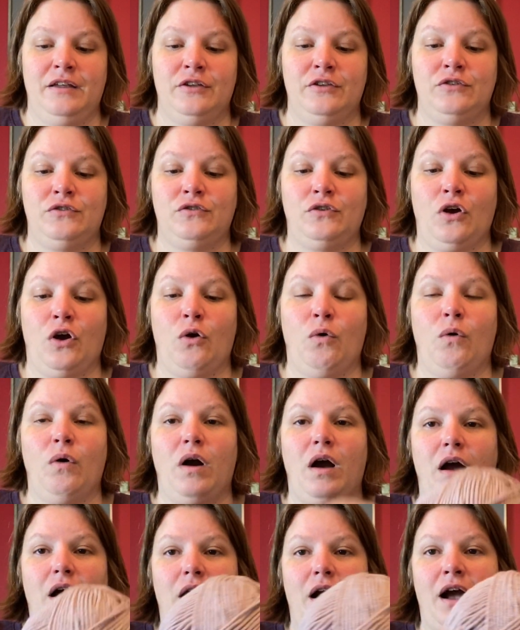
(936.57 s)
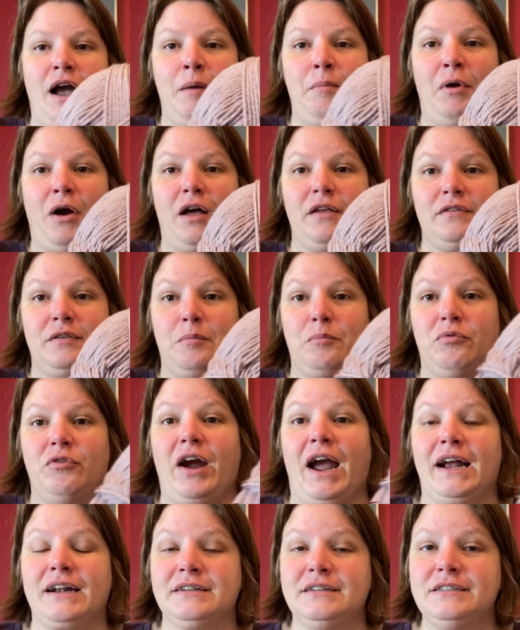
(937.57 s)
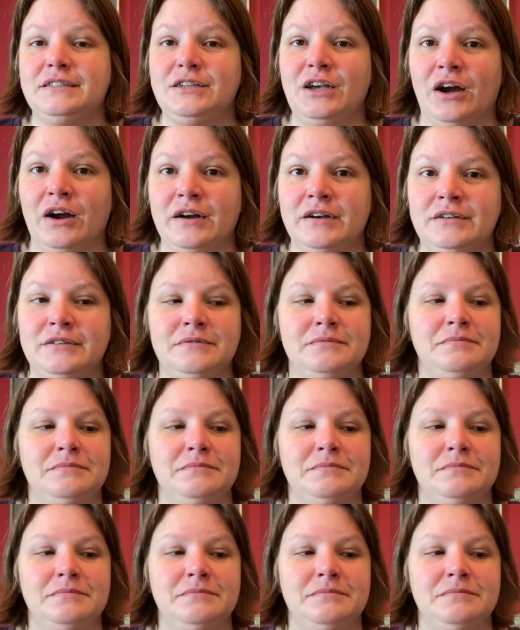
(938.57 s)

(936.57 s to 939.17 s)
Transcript: So I bought some practice yarn